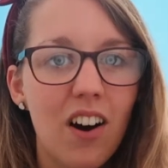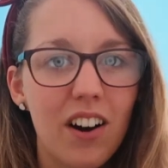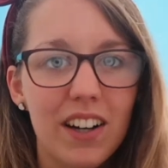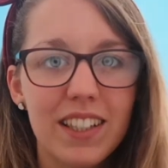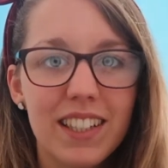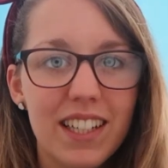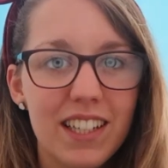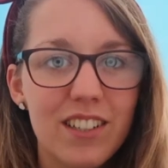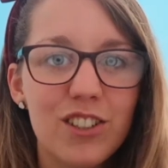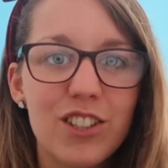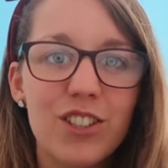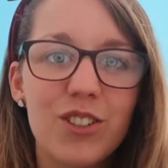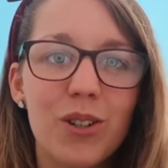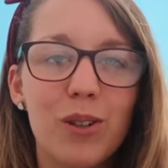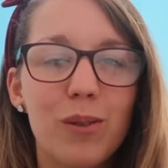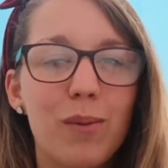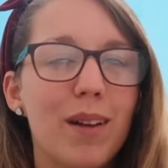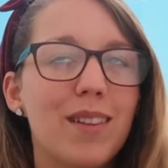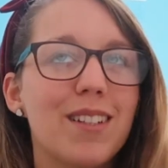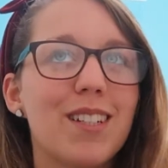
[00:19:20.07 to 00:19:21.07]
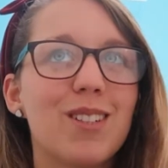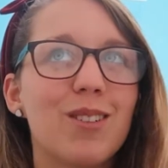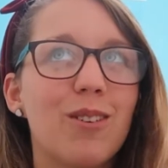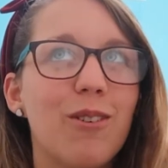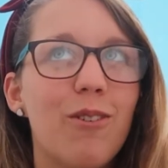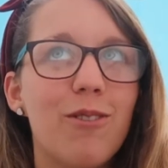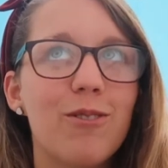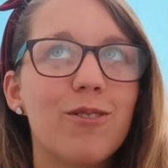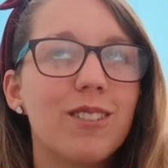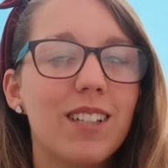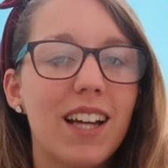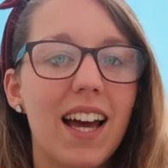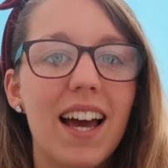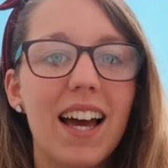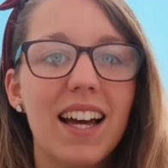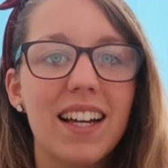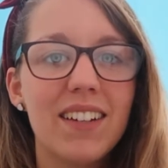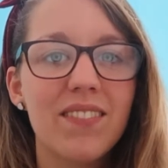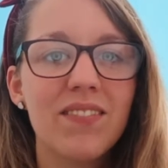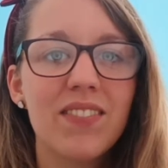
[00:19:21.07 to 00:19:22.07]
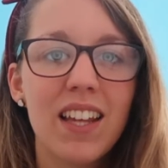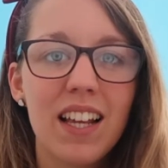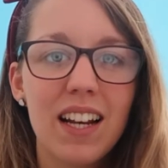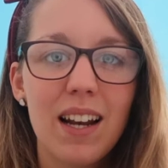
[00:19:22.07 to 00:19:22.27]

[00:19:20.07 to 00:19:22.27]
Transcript: i could literally talk about this all day